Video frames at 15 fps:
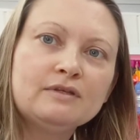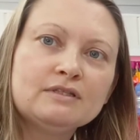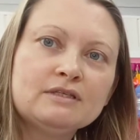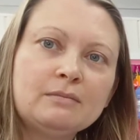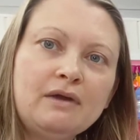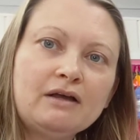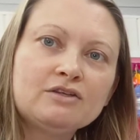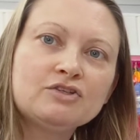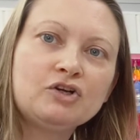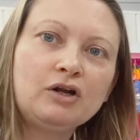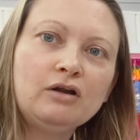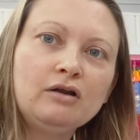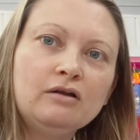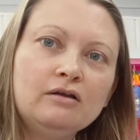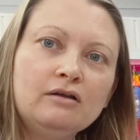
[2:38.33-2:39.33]
some
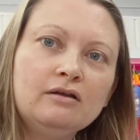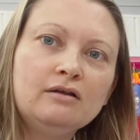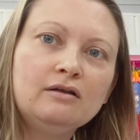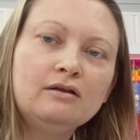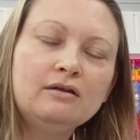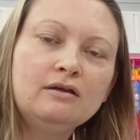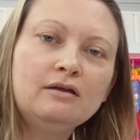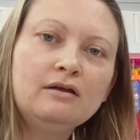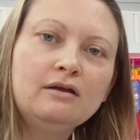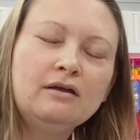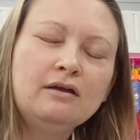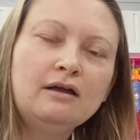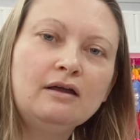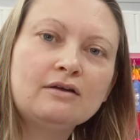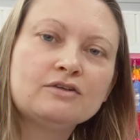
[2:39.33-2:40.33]
extra
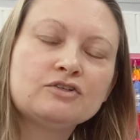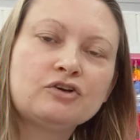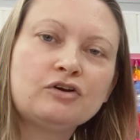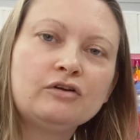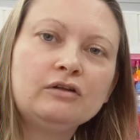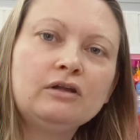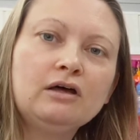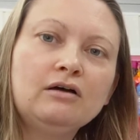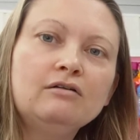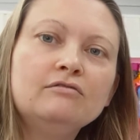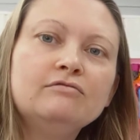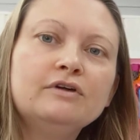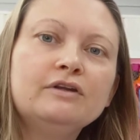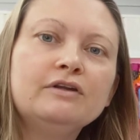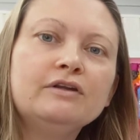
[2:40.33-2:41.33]

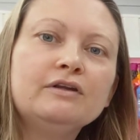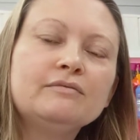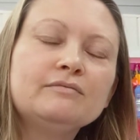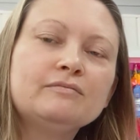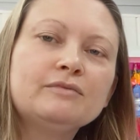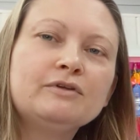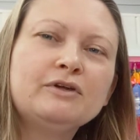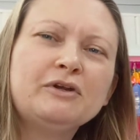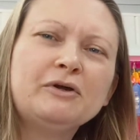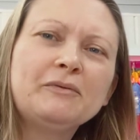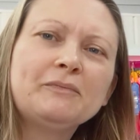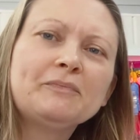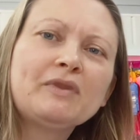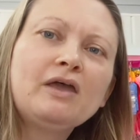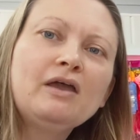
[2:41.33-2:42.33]
love, and you know,